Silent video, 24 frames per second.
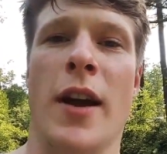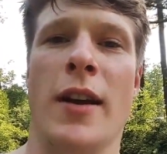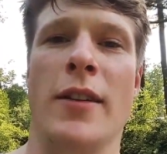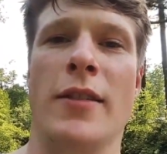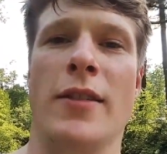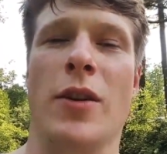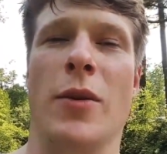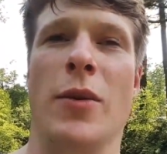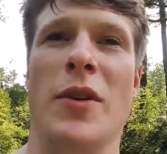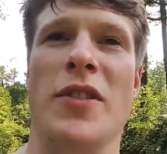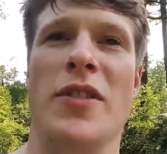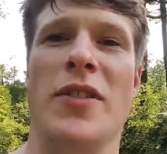
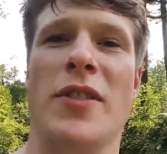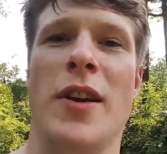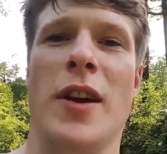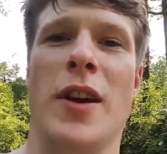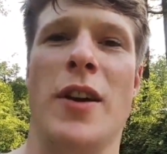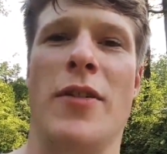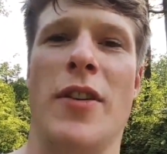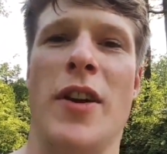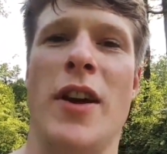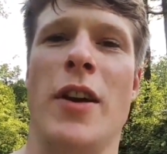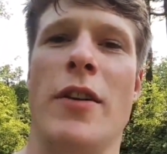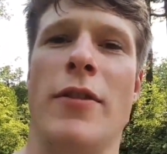And so
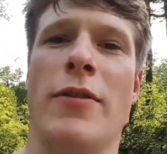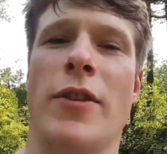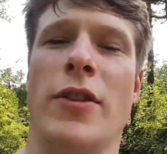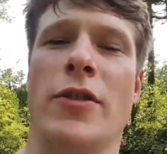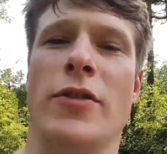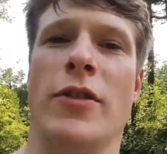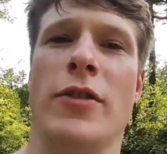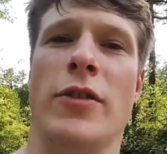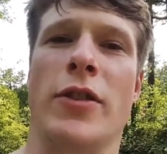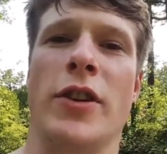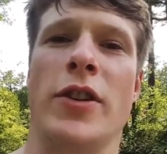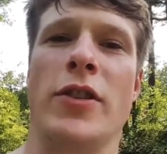instead of
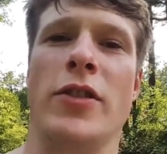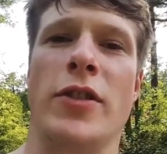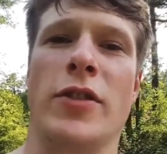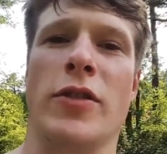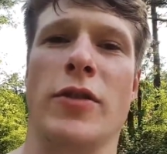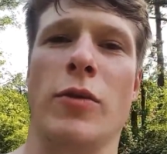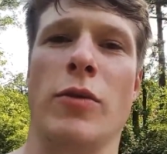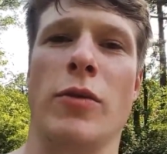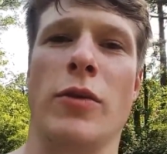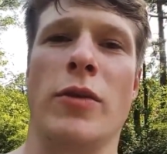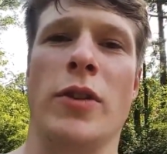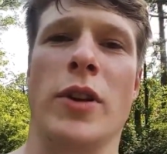inefficiently
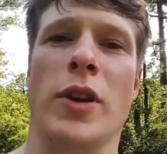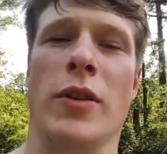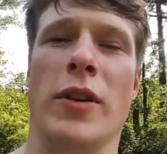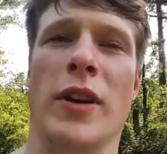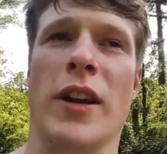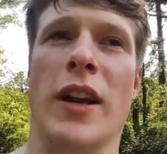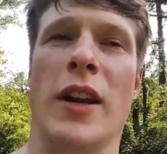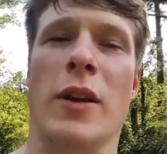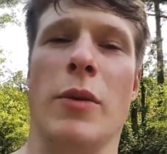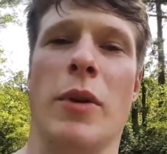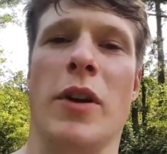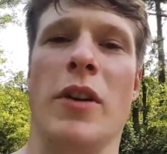just, you know,
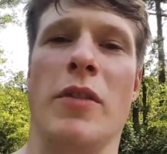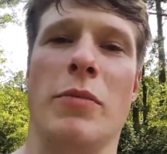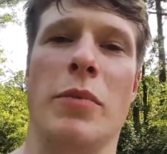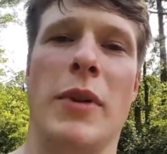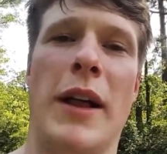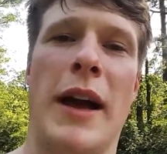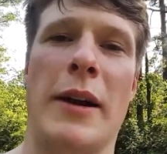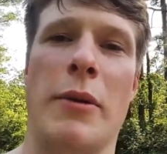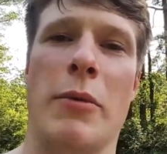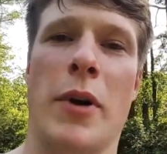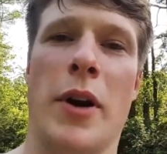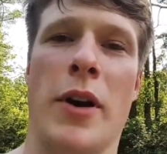getting rid of
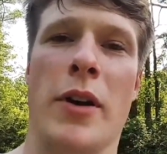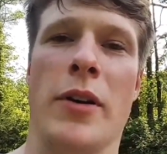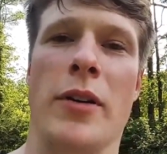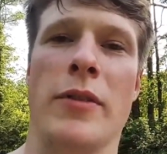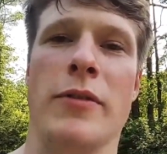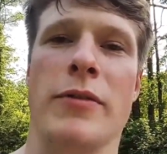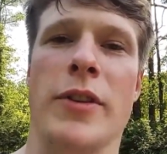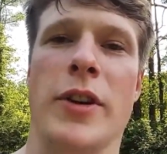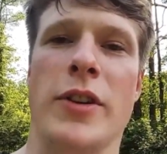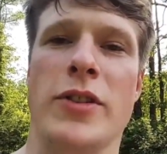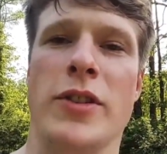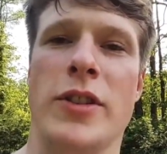black water
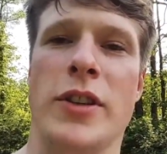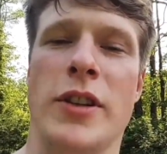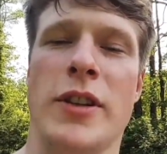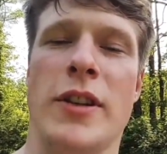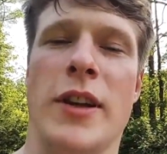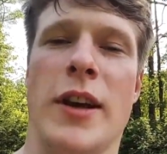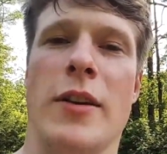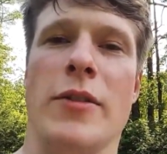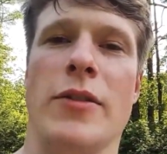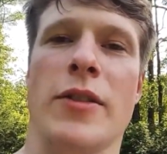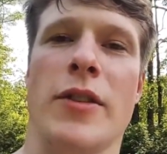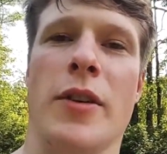and flushing
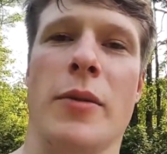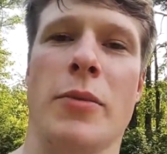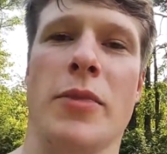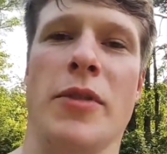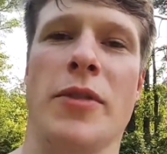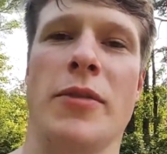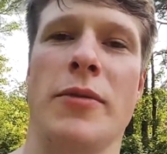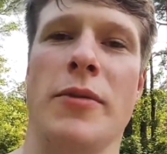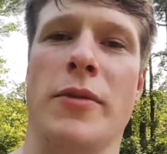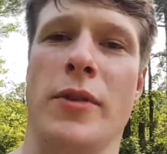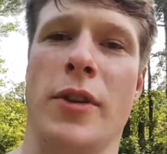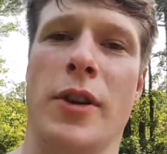it down some,
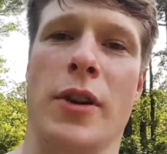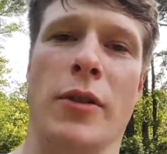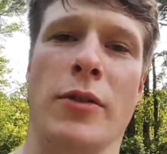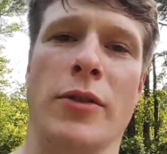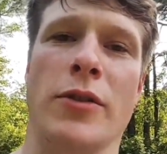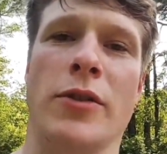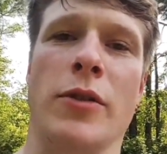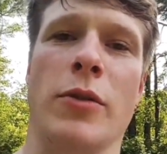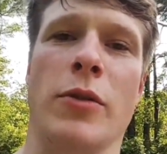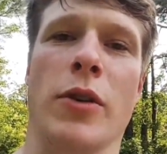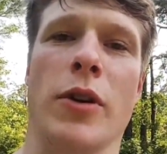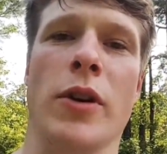you know,
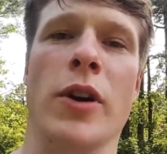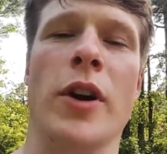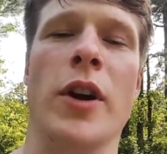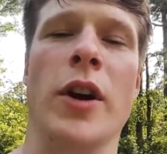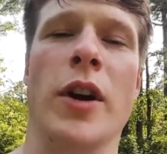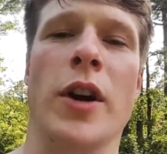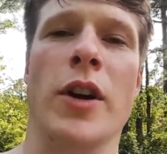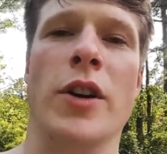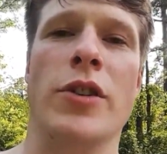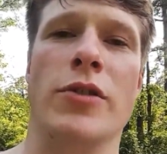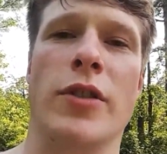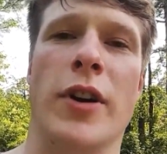sewer
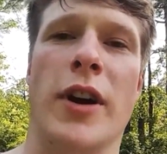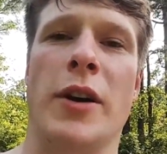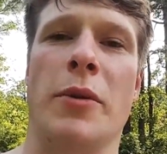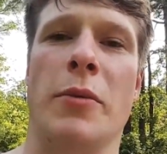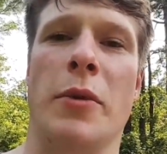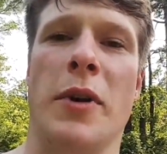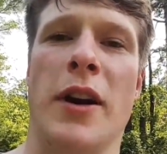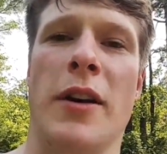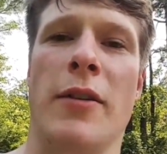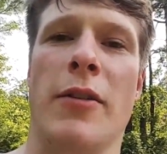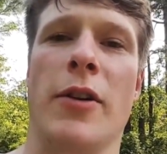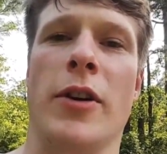
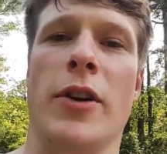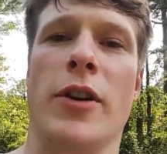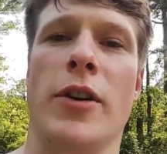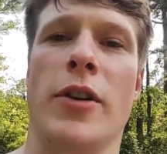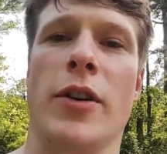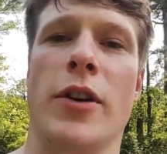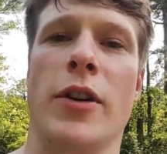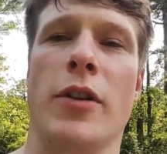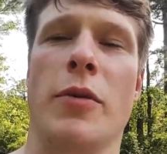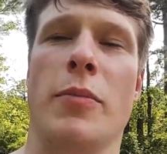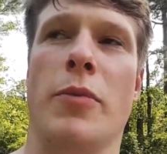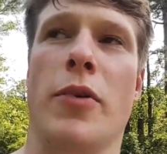drain, whatever,
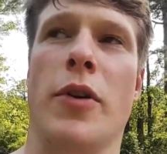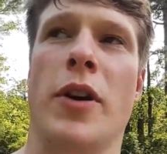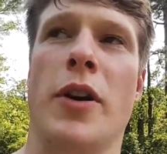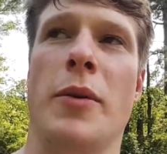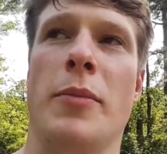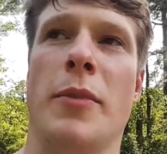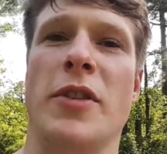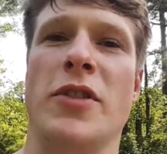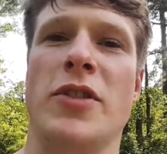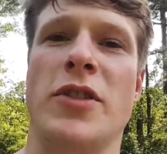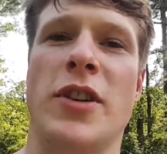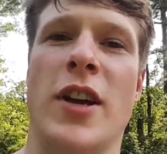you're
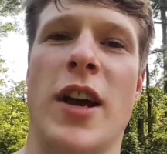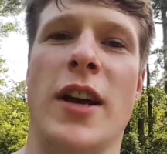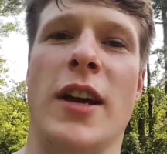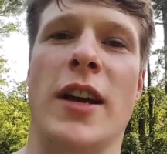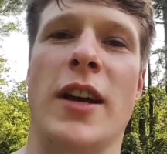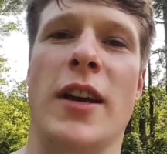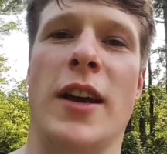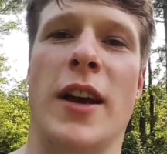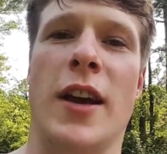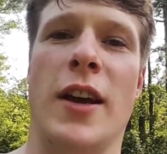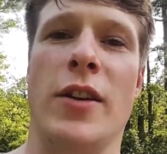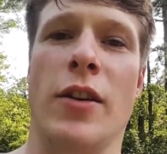pretty much
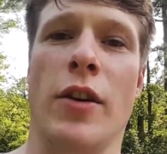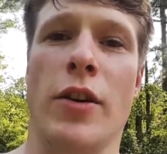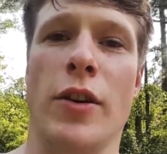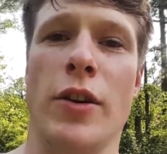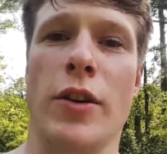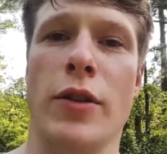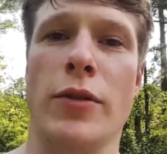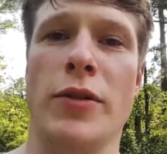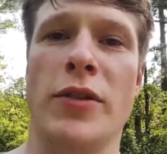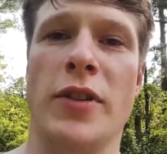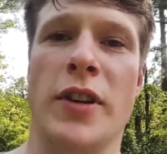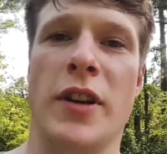taking it and you're
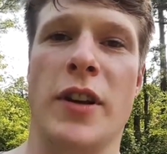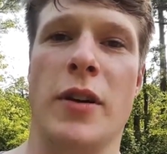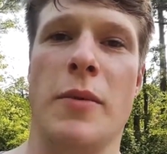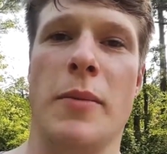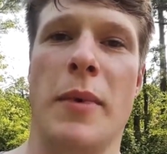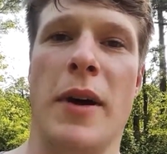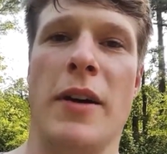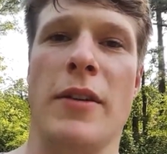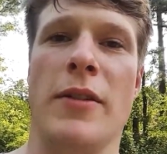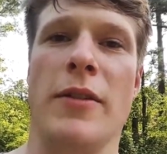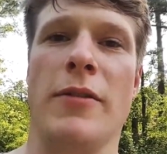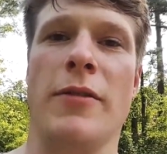using it
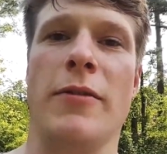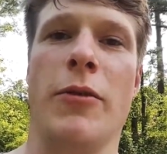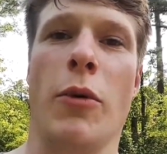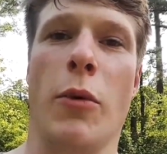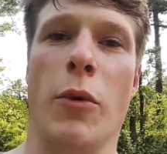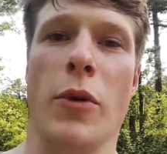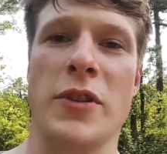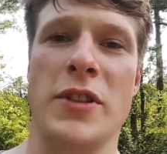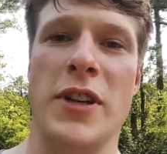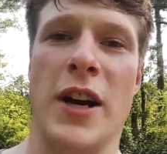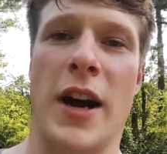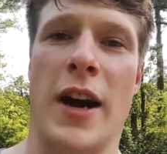about
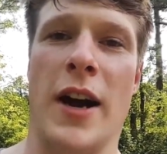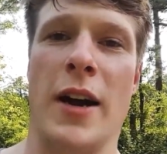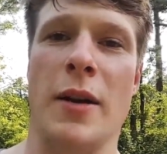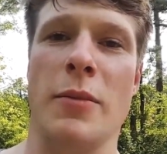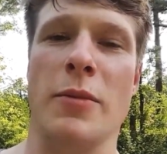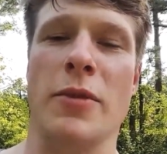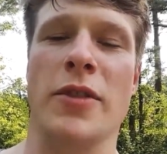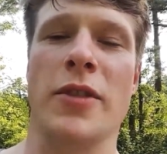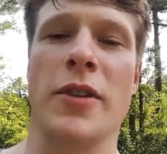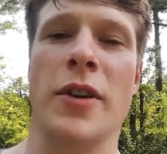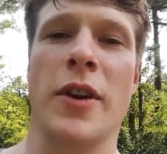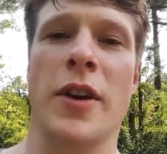4
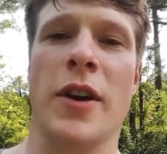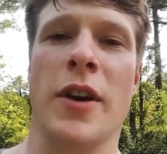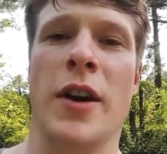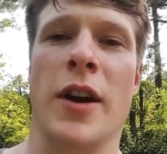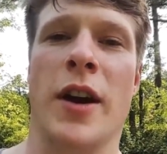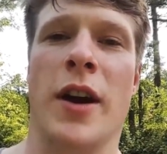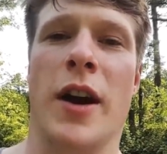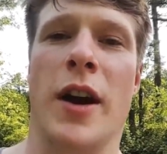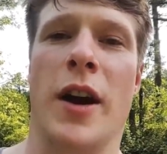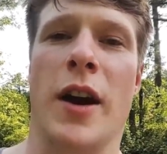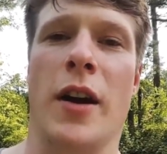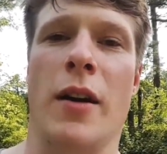times
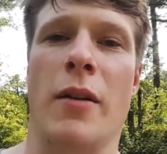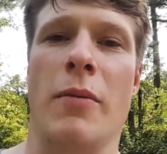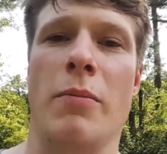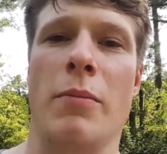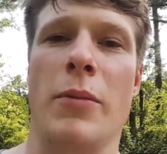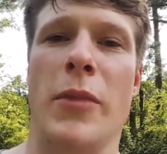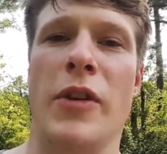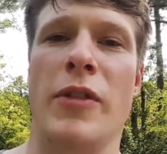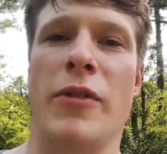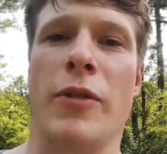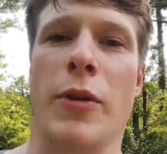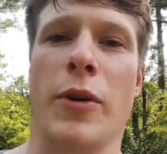
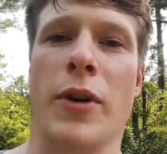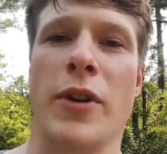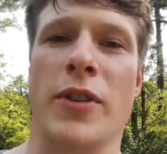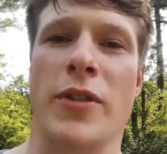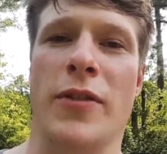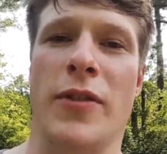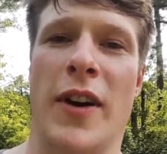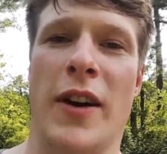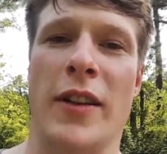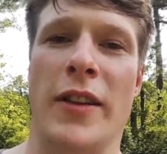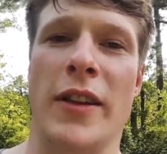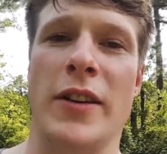before
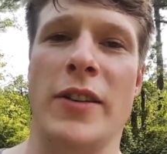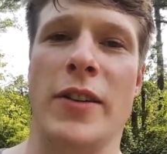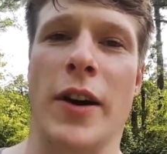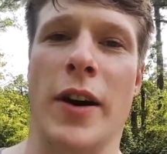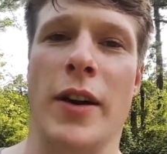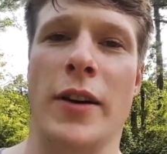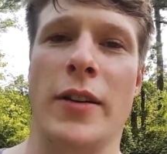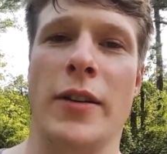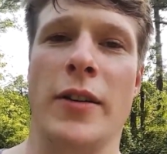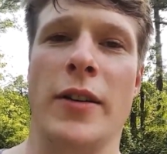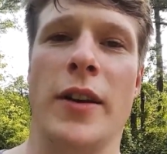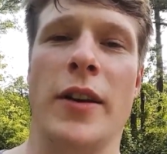it's finally
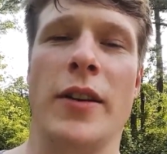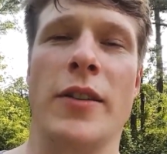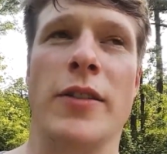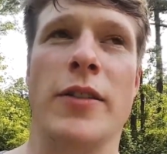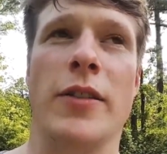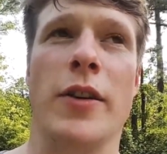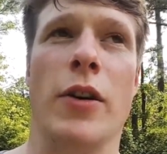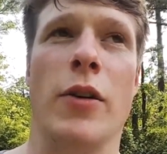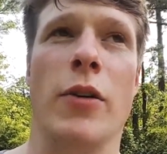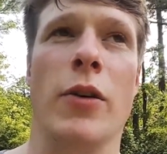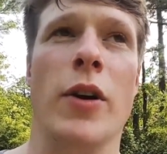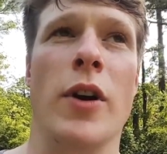done. And
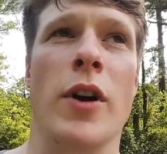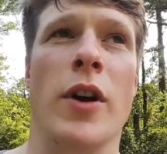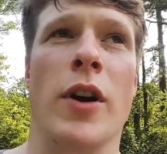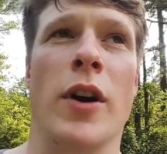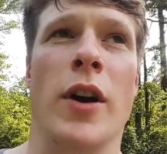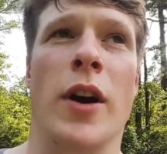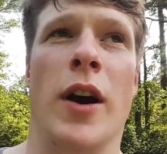so